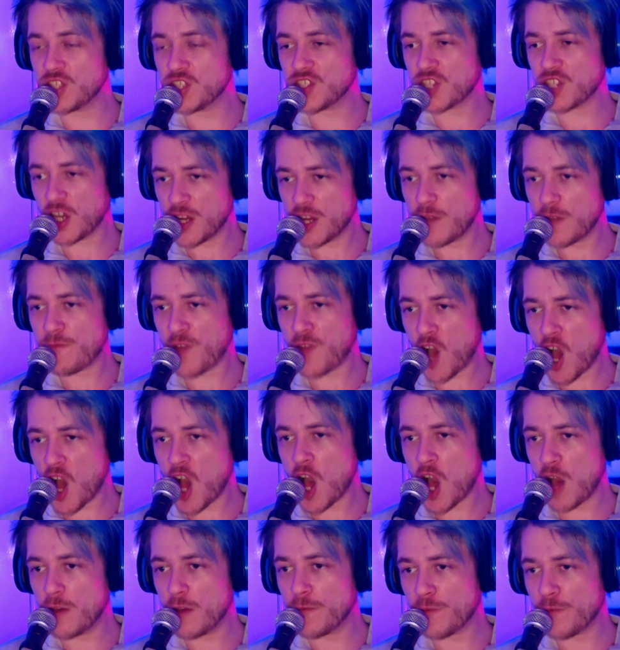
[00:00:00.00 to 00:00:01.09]
done it for
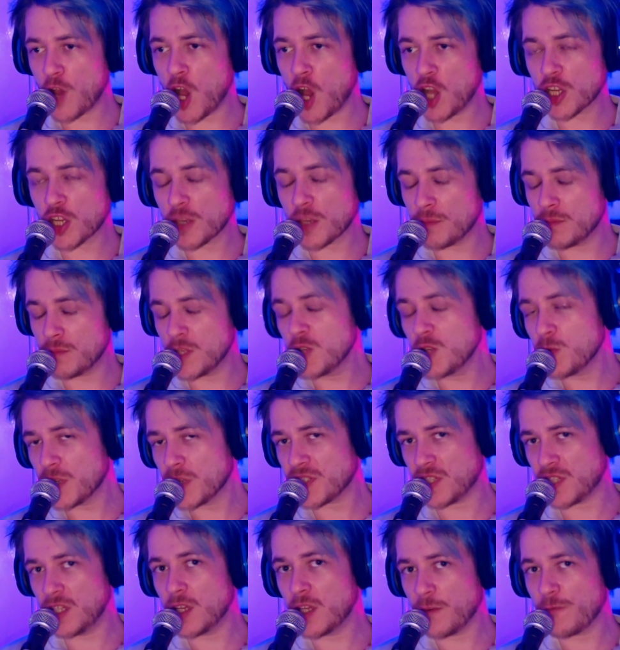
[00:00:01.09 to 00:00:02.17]
her and for her
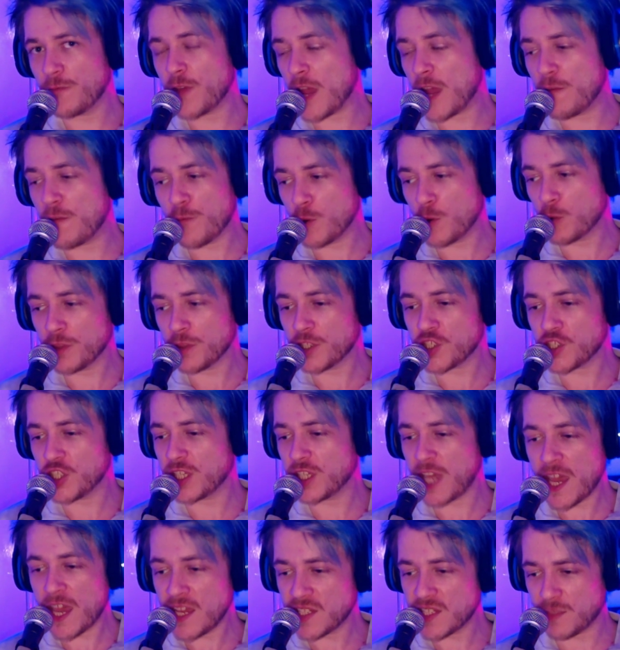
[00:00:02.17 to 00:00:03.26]
community and for everyone that she
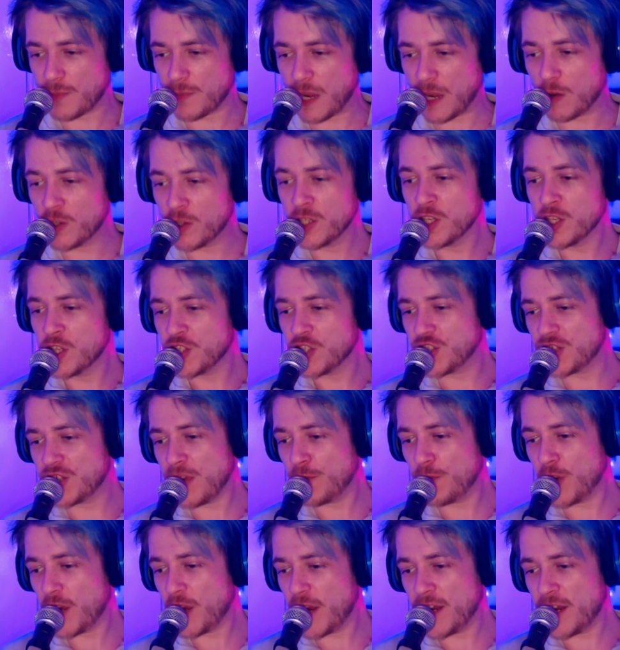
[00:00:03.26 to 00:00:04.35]
cares about. She's
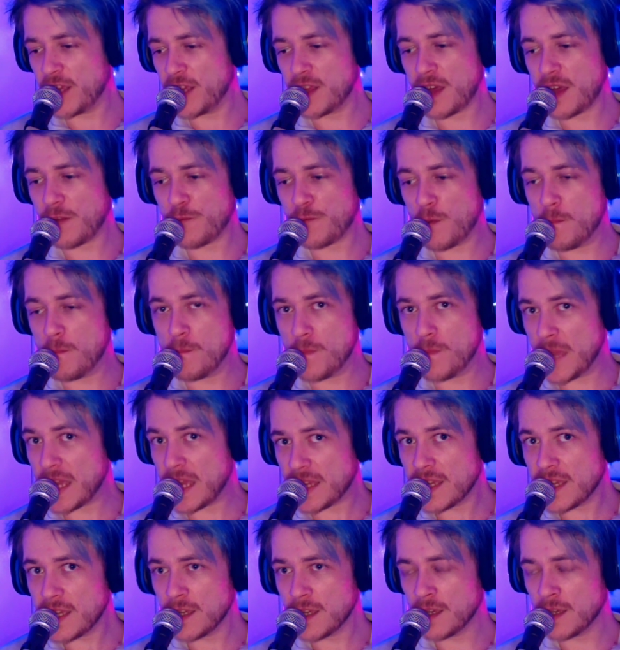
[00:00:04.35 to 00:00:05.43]
never done any of that for
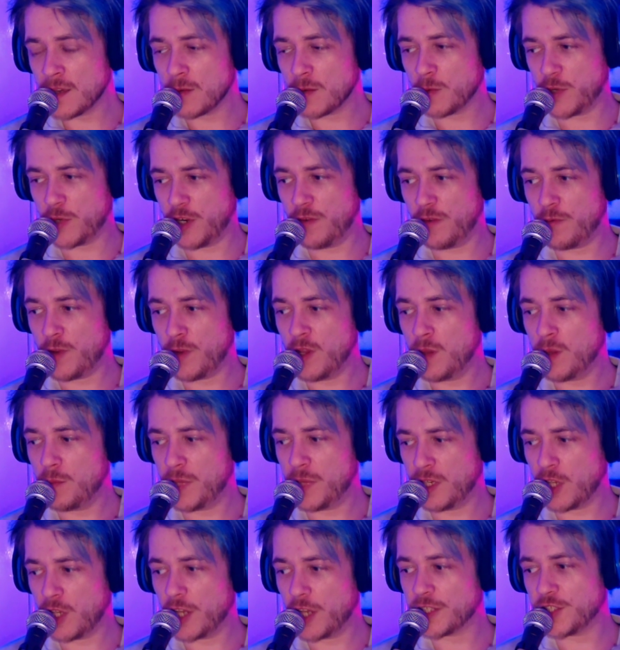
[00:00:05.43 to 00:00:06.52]
me when I've
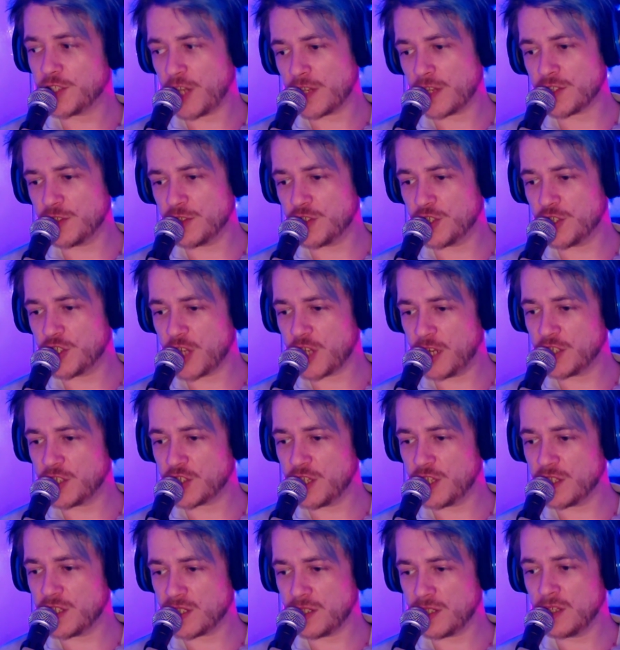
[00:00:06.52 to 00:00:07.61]
been like, Jess, you should change
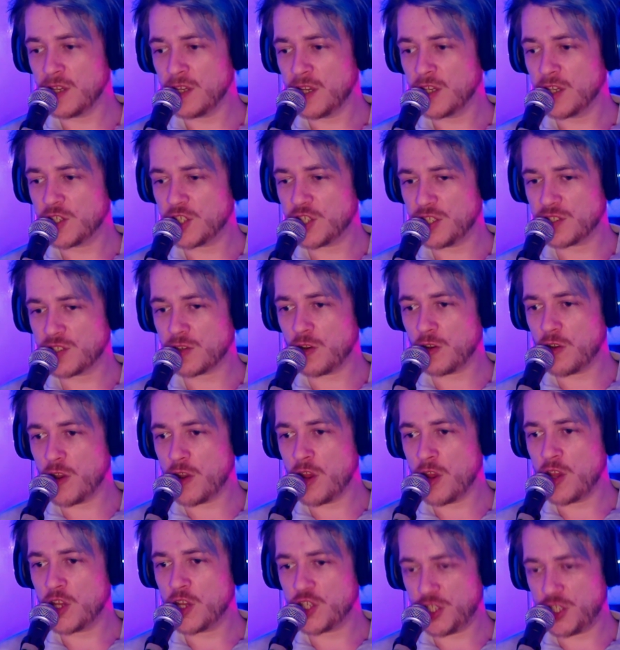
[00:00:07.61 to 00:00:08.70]
this. She's
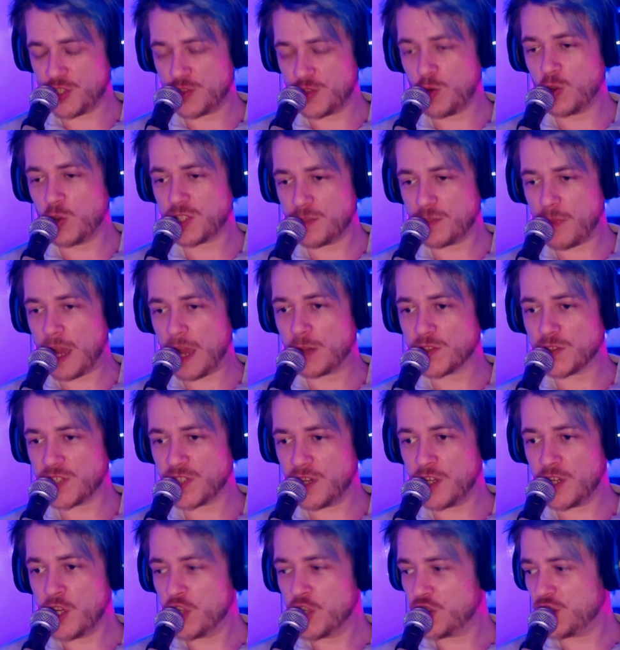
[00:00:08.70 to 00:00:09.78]
thought about
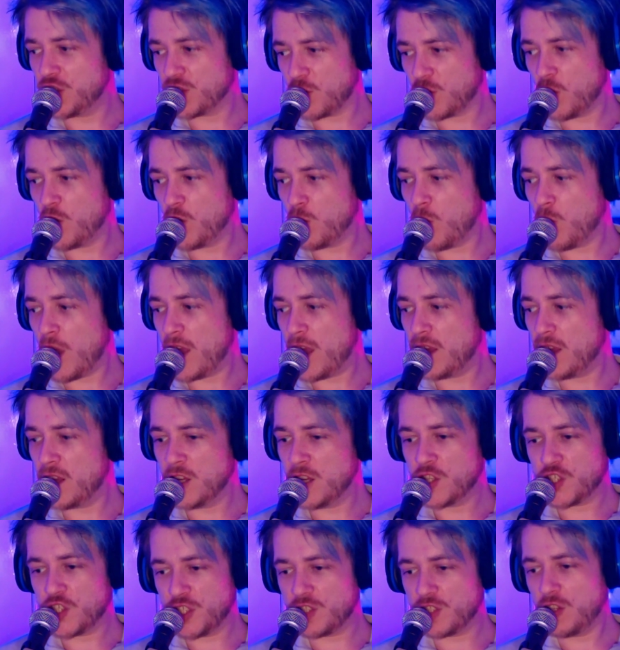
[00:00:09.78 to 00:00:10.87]
it. She's gone away.
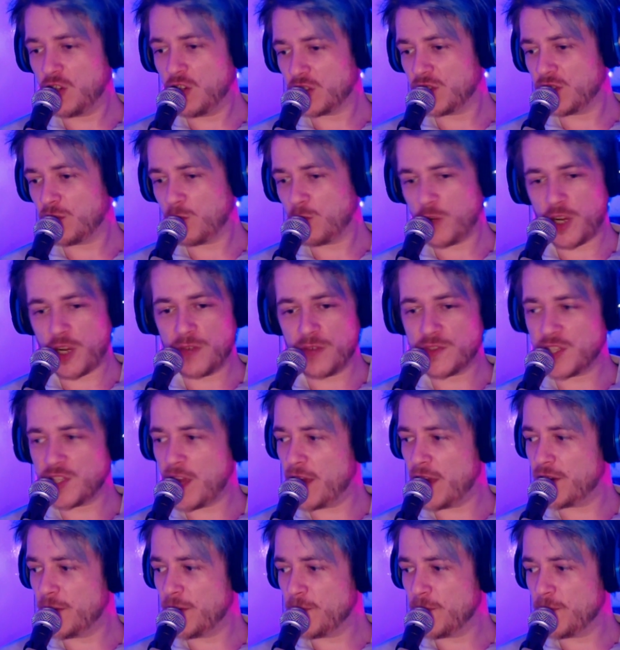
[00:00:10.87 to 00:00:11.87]
She's looked at what I've said.